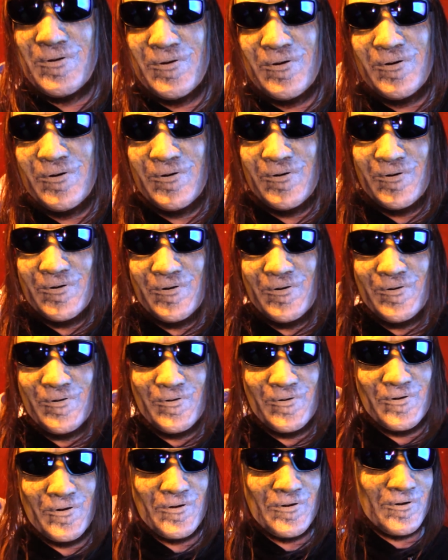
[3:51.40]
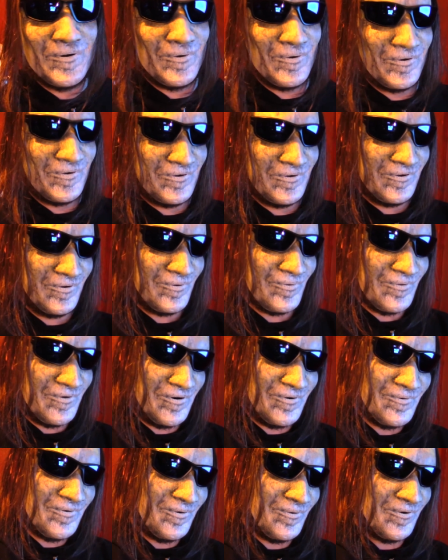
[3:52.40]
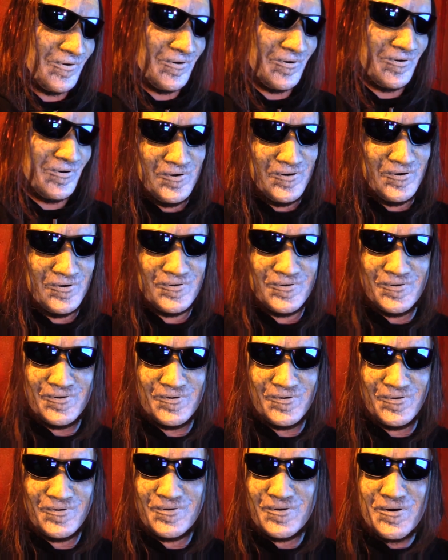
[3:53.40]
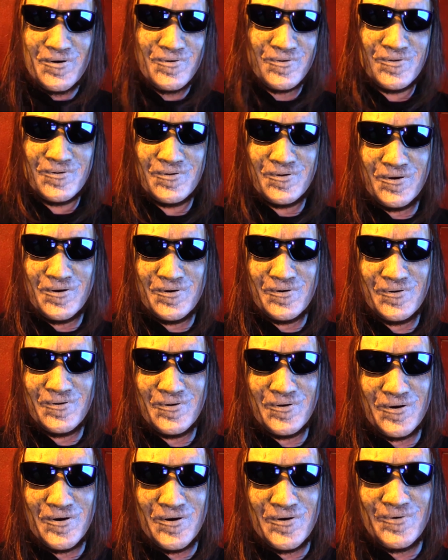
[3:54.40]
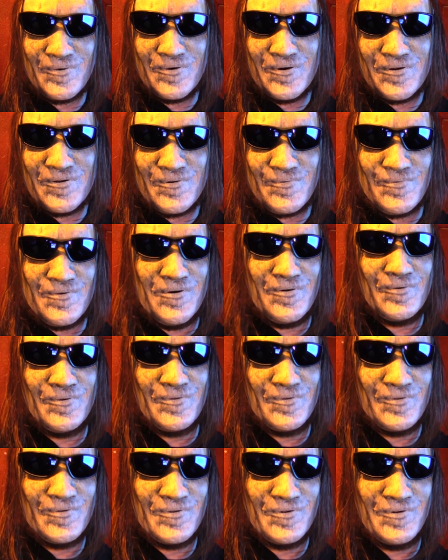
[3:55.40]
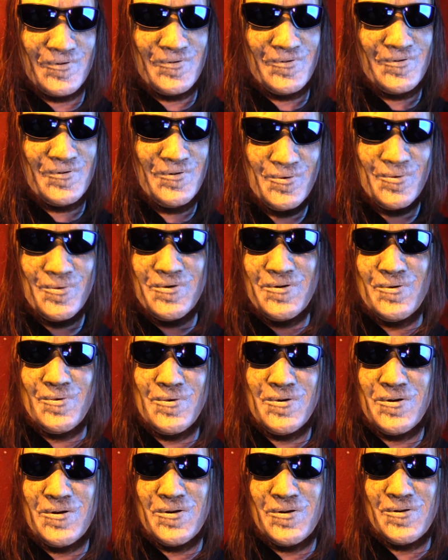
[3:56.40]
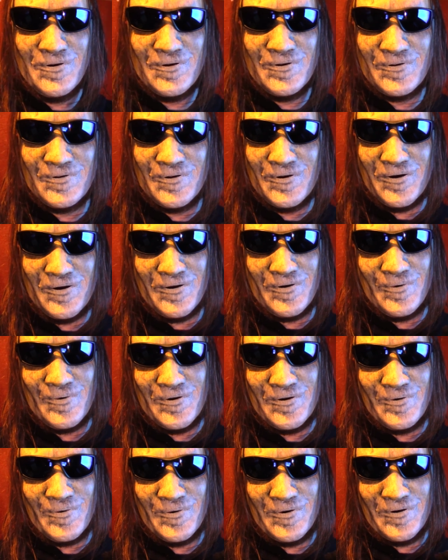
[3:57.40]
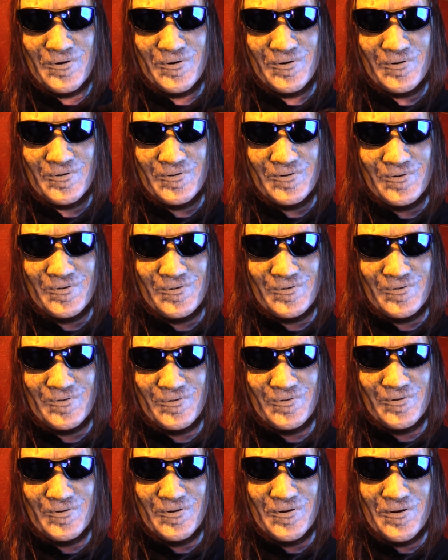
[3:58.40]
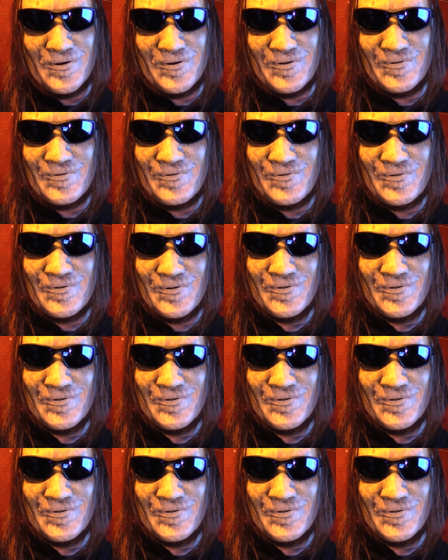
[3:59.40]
And then there was this moment where on the south side of the highway, the mountains just went away, and the highway went on this ledge,